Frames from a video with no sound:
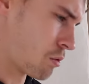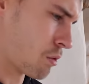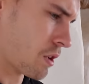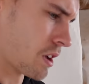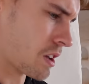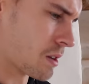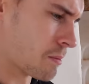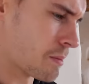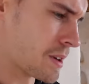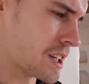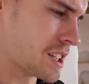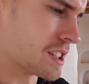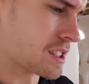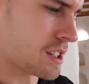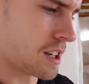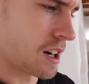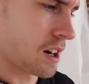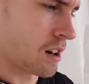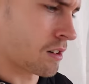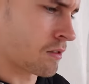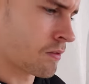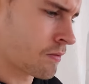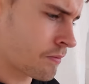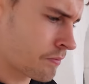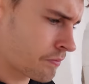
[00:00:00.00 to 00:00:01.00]
throughout the main
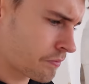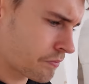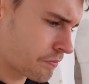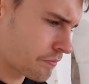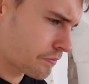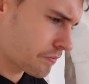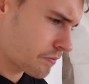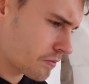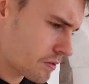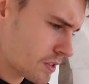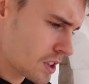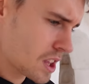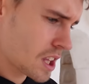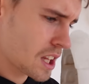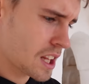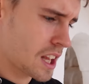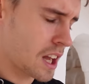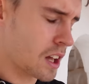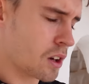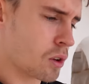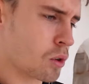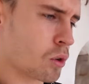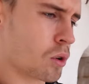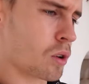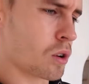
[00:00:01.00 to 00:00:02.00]
town
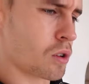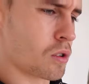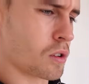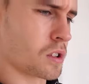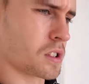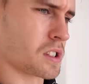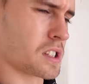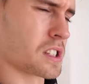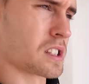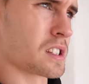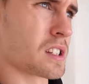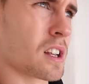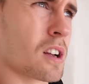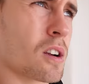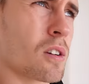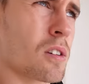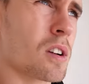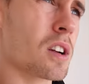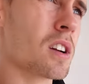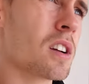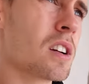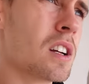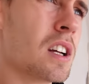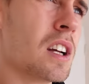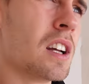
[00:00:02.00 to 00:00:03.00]
and all across this
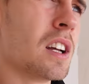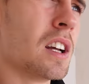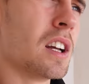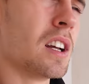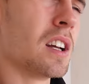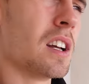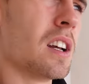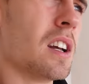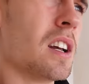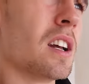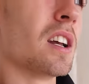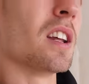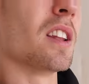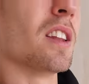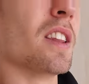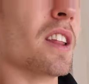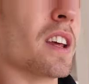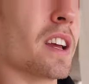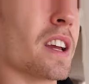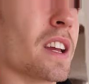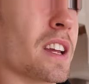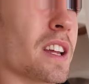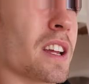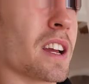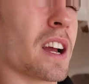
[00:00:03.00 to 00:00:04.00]
area,
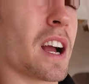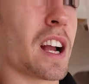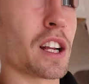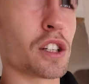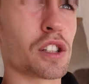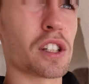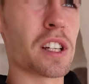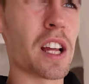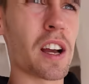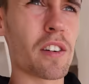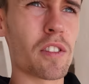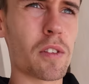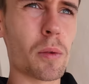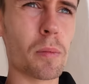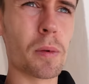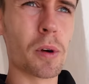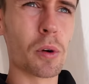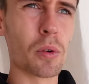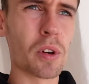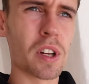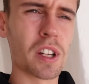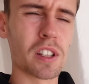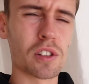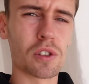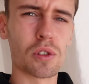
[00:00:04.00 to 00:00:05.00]
they actually have to
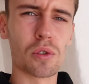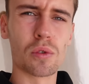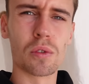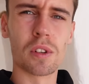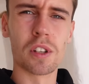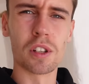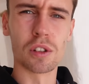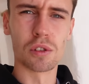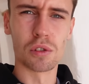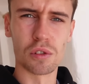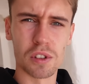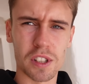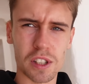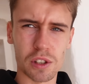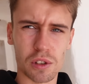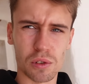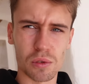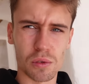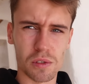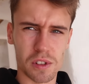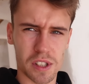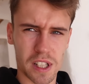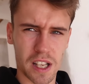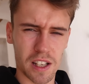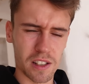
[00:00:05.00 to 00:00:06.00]
build it to the
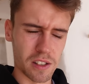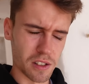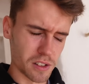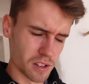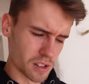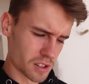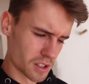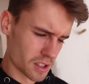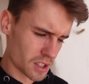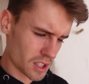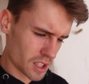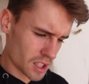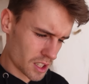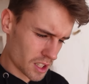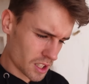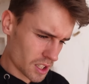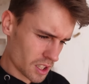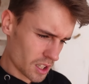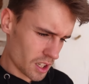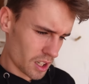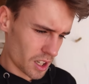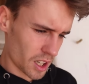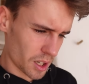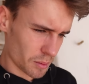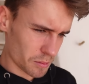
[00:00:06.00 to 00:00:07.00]
traditional standards.
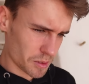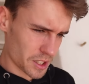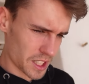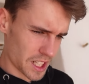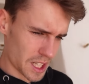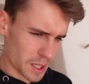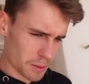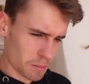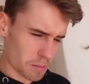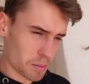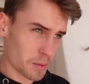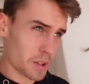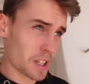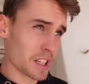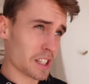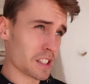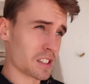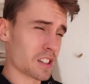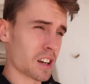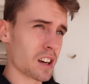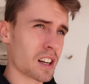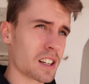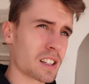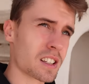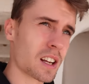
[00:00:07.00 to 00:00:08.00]
To keep the
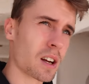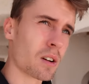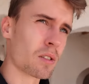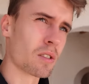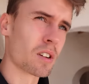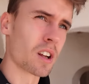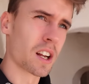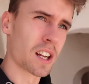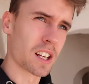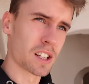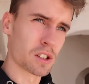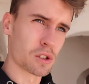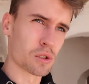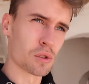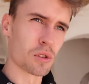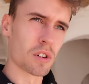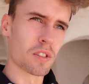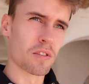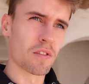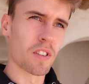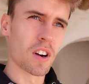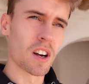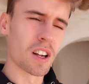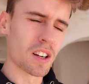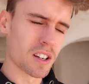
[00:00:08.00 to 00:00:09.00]
entire town, I guess,
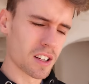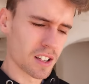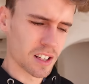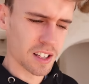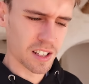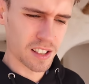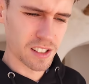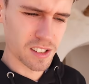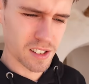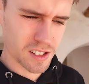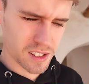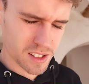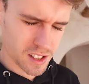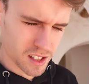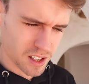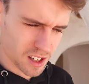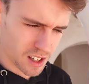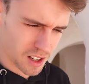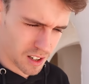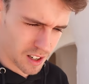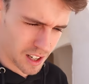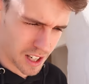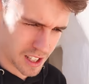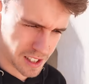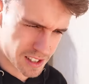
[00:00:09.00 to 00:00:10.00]
unified in its
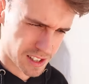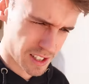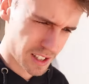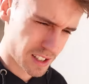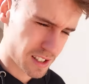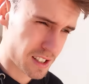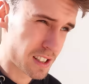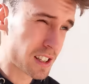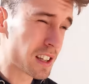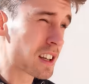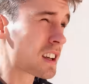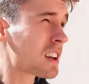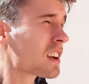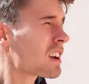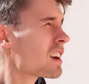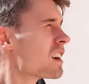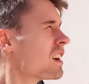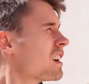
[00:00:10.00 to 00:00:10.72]
aesthetic.